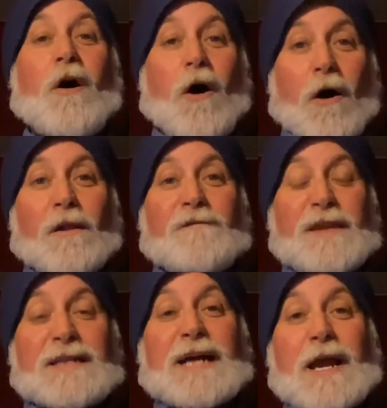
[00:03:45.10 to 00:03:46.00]
all of
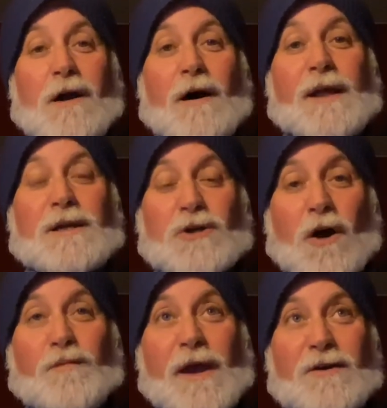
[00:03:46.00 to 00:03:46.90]
these iconic
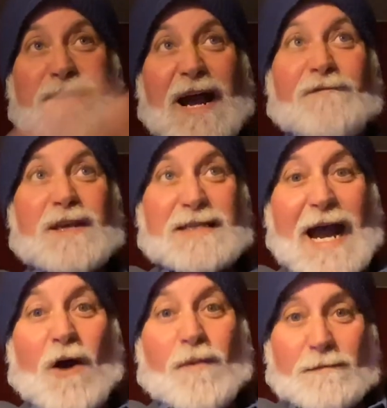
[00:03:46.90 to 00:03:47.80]
guitar players have these
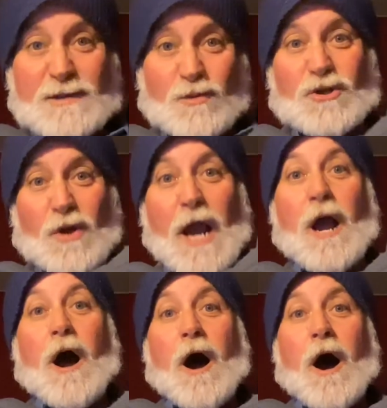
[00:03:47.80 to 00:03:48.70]
albums which are like,
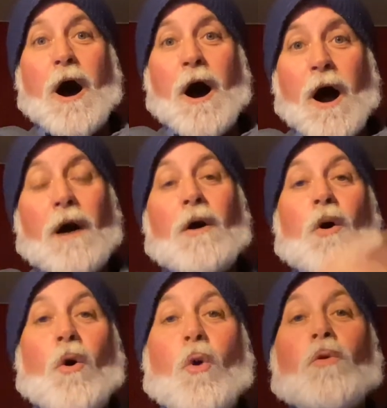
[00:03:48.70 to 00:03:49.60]
ah, oh,
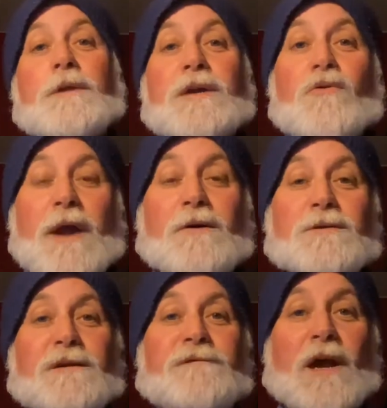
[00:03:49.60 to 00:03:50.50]
holy
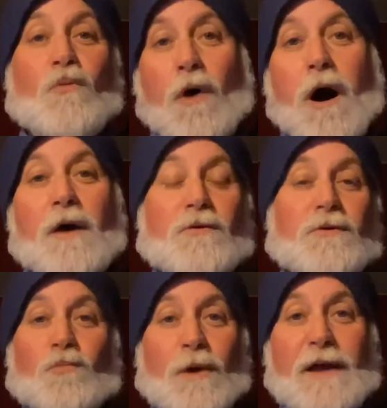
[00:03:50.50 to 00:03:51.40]
grails of like rock
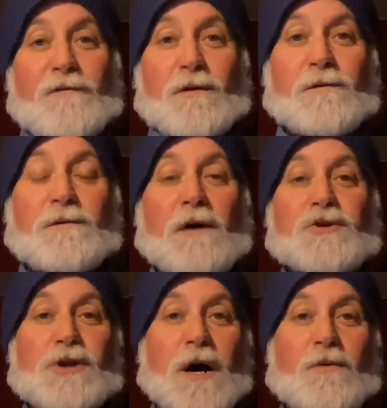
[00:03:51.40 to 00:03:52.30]
or whatever
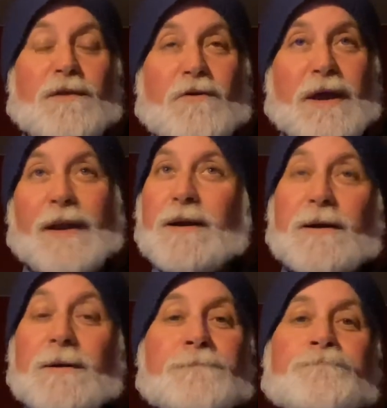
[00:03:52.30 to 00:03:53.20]
genre they're in.
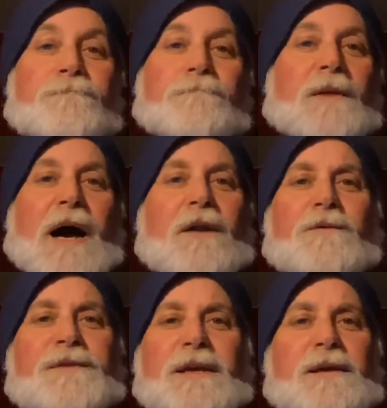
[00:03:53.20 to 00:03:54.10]
I
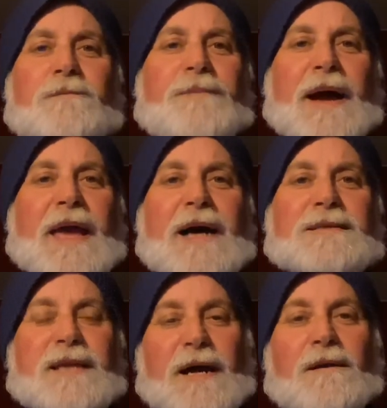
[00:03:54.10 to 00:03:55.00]
don't think Beck
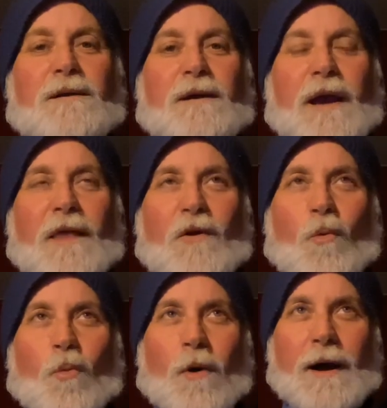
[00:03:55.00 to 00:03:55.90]
has that. And the
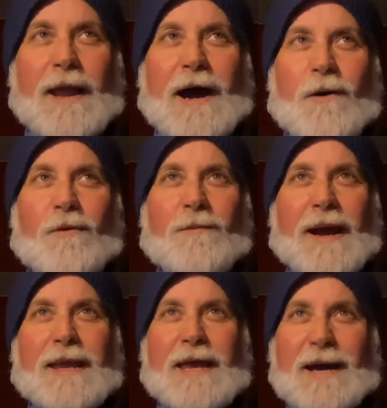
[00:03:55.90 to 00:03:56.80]
one album
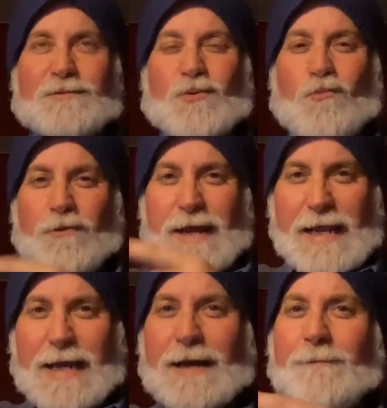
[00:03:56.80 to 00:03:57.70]
I kept
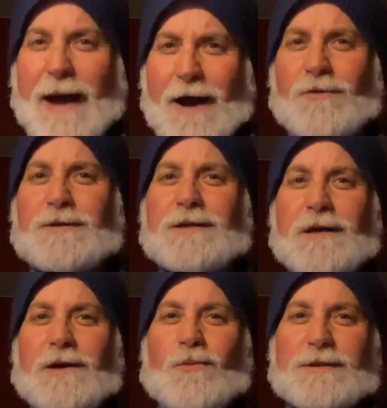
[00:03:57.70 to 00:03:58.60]
reading about
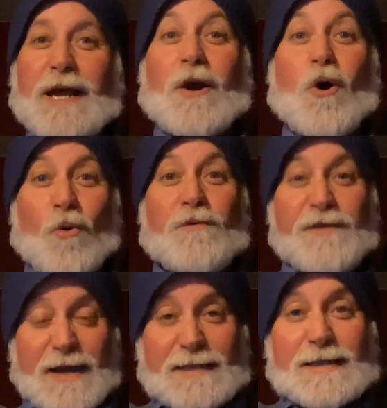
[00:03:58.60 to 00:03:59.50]
was like, oh,
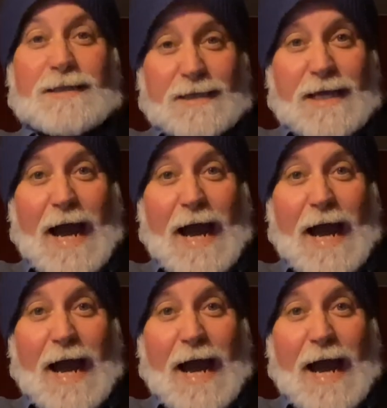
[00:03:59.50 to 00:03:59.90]
this is the